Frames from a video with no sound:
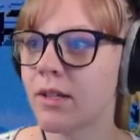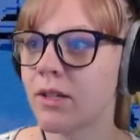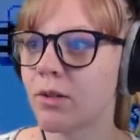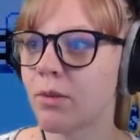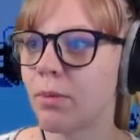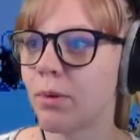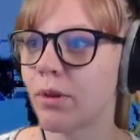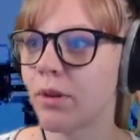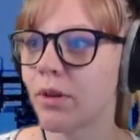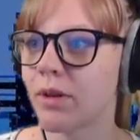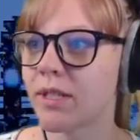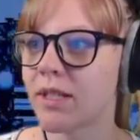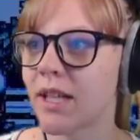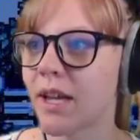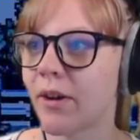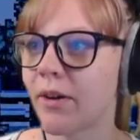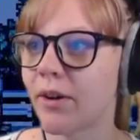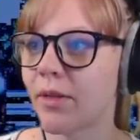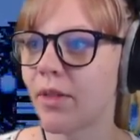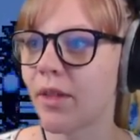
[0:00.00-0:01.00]
So put those
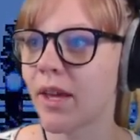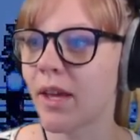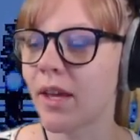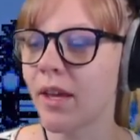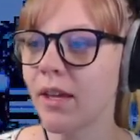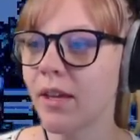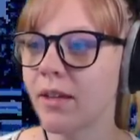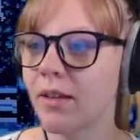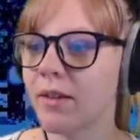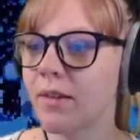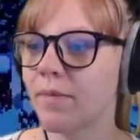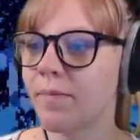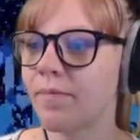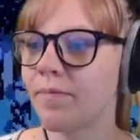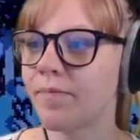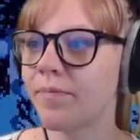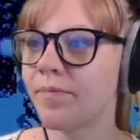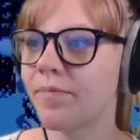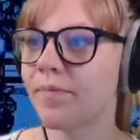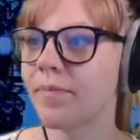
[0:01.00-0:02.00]
there and there.
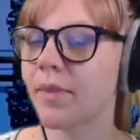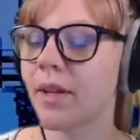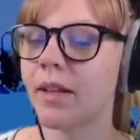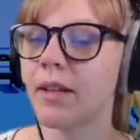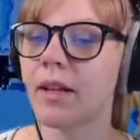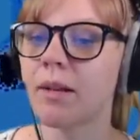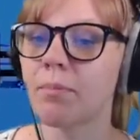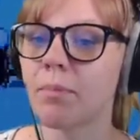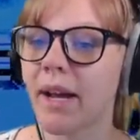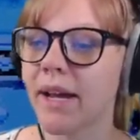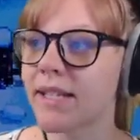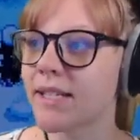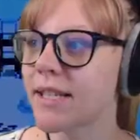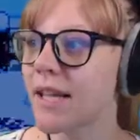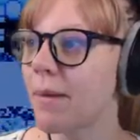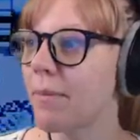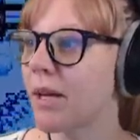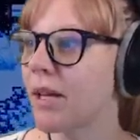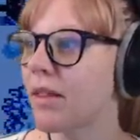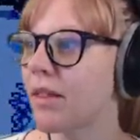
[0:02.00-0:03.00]
And then by
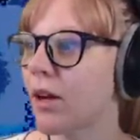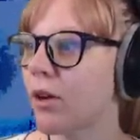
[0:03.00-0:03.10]
summer,